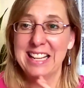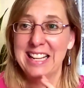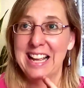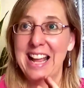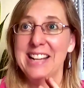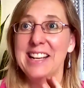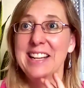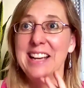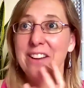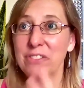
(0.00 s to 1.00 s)
And I
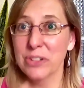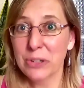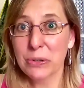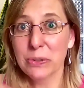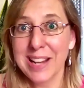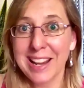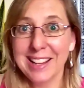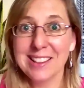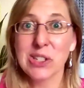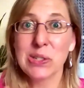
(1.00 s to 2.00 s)
have to create
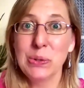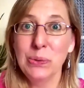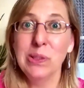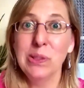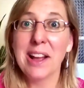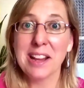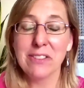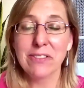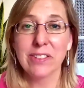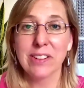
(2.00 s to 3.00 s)
this new life
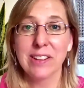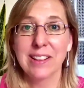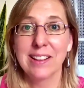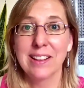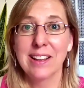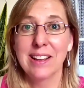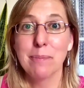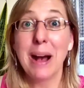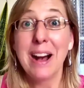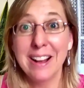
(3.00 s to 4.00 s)

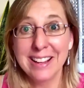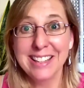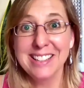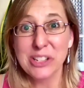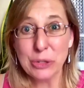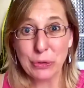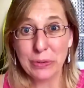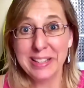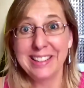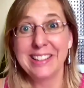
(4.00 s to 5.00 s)
behind a screen
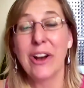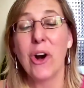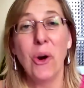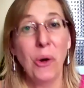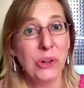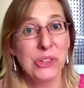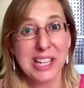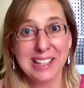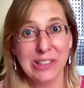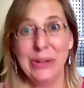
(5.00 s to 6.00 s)
all day
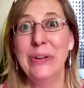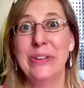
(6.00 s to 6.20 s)
long.